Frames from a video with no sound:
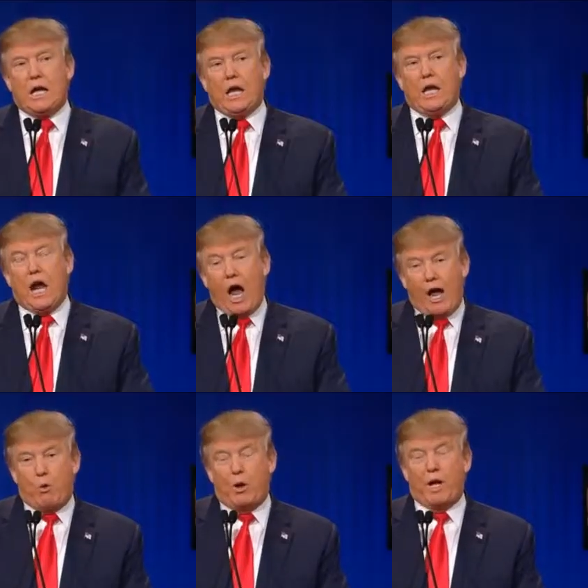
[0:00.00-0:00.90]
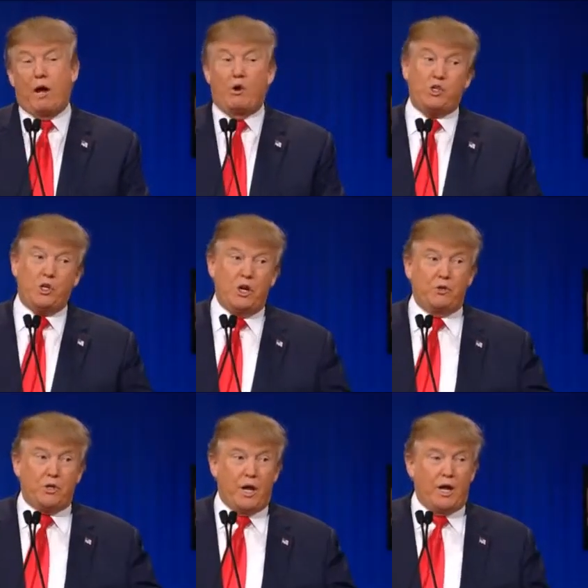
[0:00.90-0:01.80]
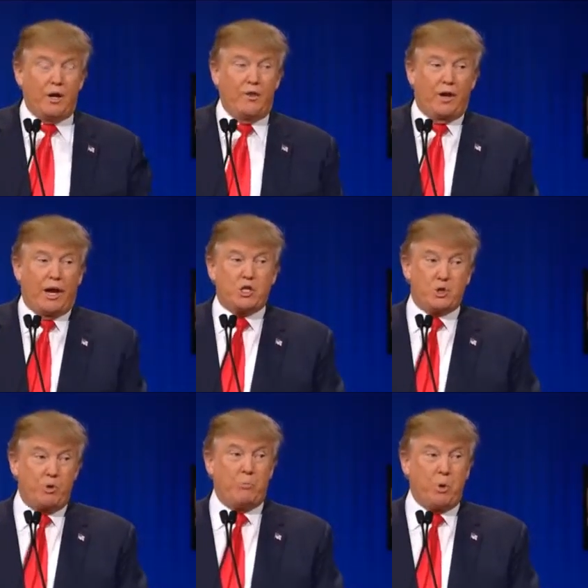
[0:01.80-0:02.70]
in Iowa now, as you know, Ted, in the last three